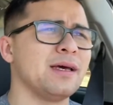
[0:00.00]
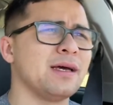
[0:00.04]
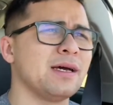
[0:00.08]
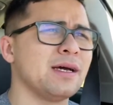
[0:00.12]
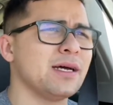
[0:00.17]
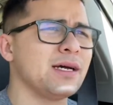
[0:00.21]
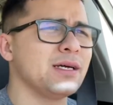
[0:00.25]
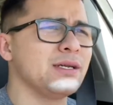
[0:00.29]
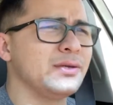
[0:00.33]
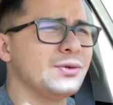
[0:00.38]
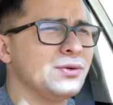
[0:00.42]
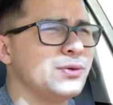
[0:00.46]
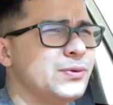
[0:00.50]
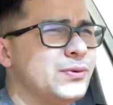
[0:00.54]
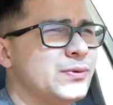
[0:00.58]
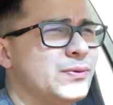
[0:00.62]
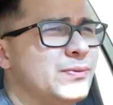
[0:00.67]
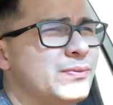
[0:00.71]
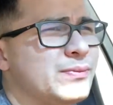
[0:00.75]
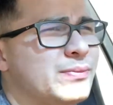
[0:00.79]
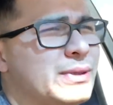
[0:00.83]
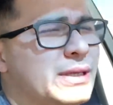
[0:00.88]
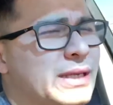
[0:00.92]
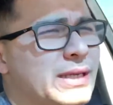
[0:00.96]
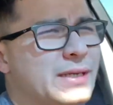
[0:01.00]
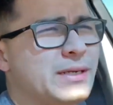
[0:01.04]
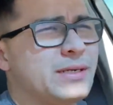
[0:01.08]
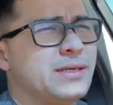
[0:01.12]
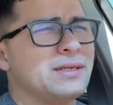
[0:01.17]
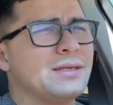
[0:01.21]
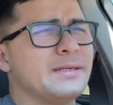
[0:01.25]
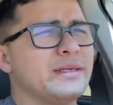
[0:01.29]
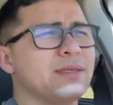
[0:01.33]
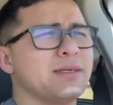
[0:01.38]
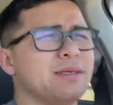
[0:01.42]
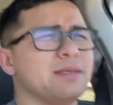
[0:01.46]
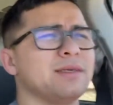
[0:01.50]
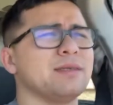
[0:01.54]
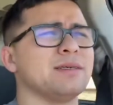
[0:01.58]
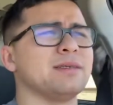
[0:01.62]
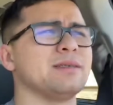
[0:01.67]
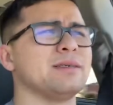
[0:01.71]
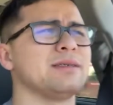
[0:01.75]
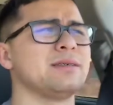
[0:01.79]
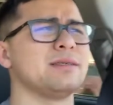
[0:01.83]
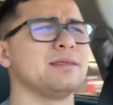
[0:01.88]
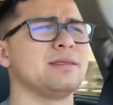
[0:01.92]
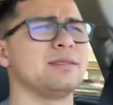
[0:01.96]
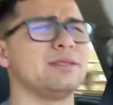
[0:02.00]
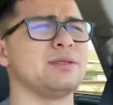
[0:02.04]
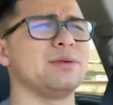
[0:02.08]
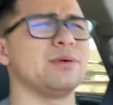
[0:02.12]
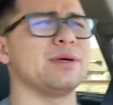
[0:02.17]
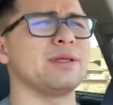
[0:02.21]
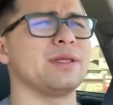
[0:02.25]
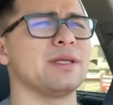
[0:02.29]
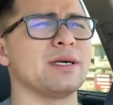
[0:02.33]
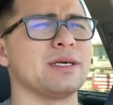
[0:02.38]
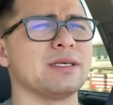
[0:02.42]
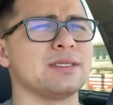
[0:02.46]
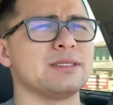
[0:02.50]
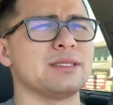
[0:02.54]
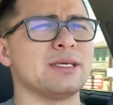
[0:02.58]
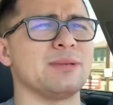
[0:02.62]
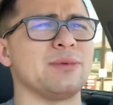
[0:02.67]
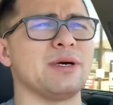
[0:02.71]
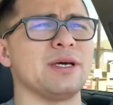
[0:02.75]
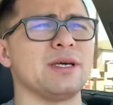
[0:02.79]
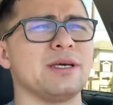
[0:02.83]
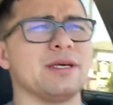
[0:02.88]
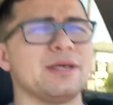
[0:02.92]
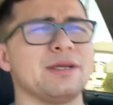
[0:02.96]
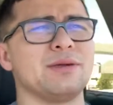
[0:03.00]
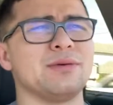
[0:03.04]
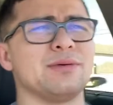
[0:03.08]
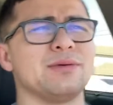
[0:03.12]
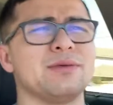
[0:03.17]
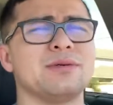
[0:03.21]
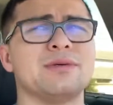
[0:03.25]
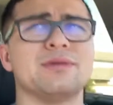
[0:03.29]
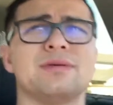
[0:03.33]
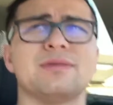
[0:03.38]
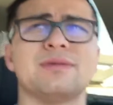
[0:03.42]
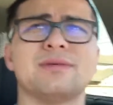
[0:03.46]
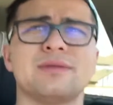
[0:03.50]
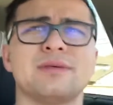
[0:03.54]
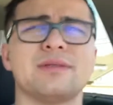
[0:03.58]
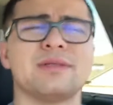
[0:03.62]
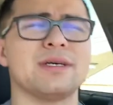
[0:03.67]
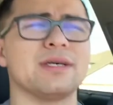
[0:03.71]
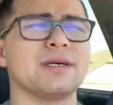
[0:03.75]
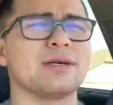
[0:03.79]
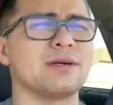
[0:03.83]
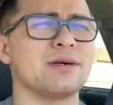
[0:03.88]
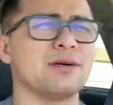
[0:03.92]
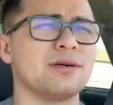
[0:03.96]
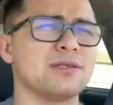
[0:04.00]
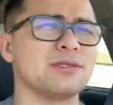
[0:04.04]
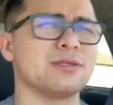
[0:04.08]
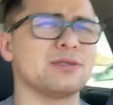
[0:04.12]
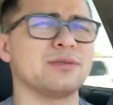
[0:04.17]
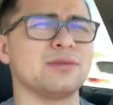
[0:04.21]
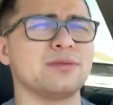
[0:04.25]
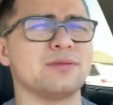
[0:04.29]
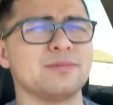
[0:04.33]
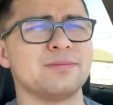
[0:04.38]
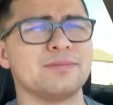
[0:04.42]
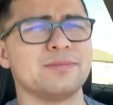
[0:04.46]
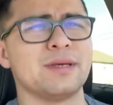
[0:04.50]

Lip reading: know. I do plan on doing like a semi-annual like car show.